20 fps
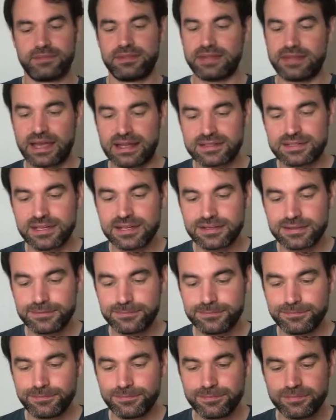That's it.
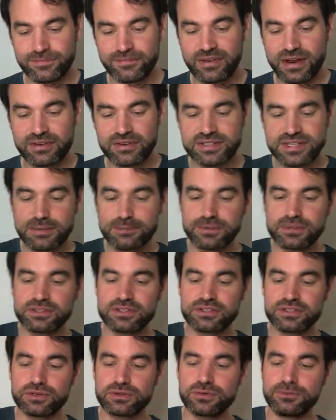Very simple to
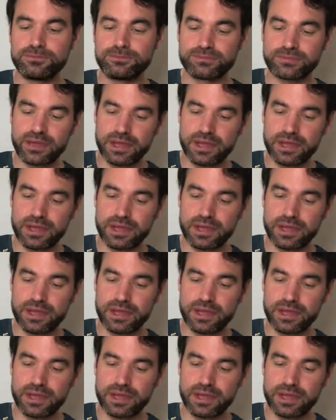do.